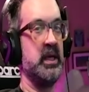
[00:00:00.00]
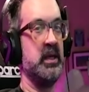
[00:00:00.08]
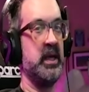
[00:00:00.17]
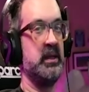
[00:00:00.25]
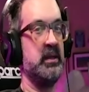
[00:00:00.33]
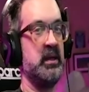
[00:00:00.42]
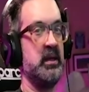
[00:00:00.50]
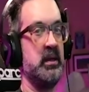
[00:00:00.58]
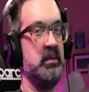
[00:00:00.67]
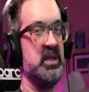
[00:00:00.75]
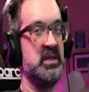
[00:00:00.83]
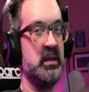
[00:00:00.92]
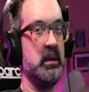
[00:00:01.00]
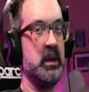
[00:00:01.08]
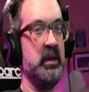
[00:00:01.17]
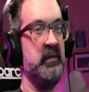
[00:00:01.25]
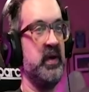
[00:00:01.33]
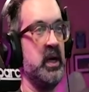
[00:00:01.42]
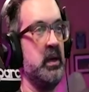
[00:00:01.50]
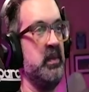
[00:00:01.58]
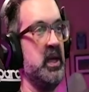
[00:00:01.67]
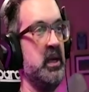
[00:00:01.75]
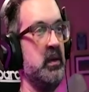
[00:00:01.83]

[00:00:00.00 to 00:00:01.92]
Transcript: like the material environment